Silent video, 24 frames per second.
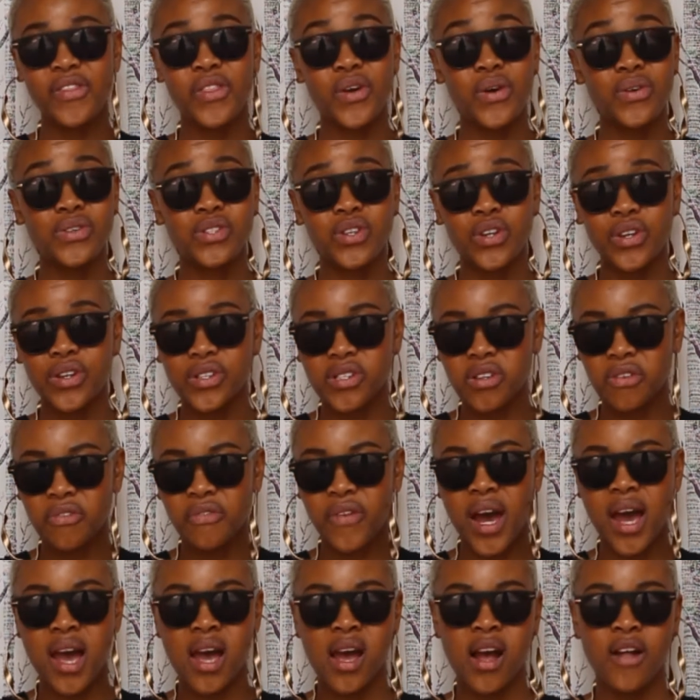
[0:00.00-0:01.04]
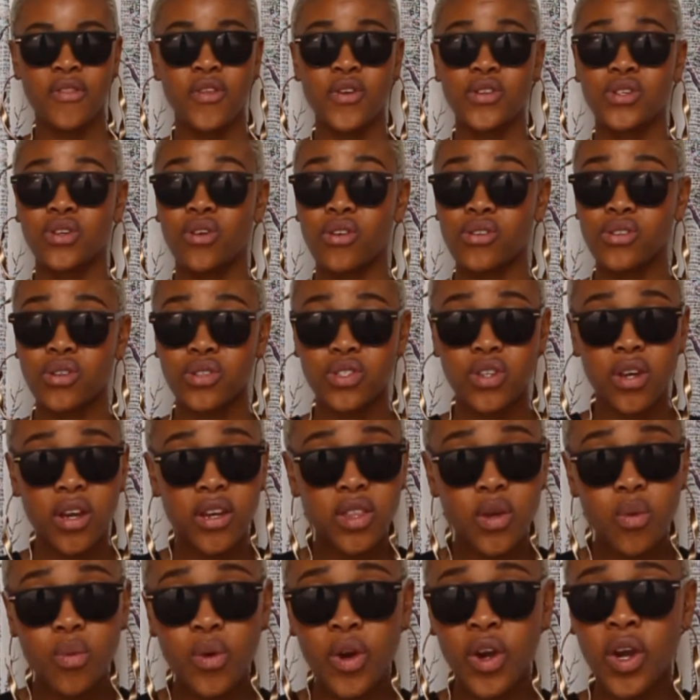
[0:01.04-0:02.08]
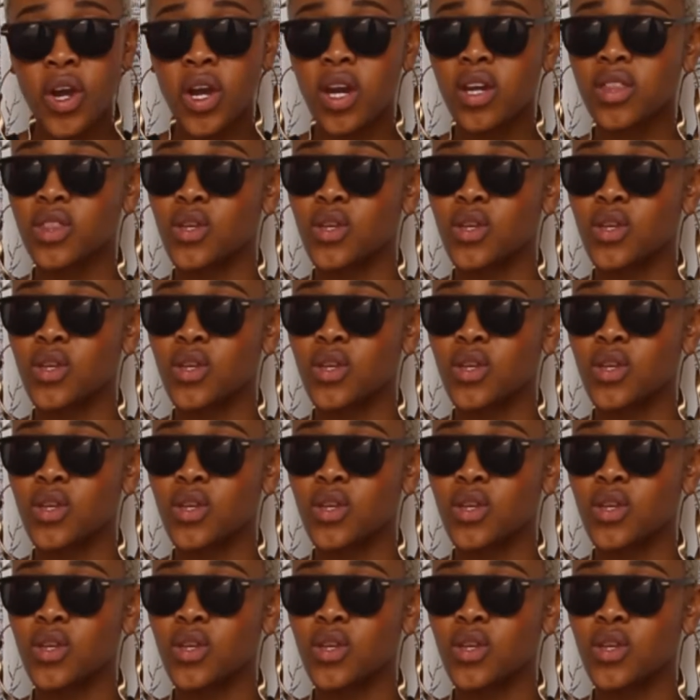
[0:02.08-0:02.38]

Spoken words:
Those girls are fire. Those girls are doing the work.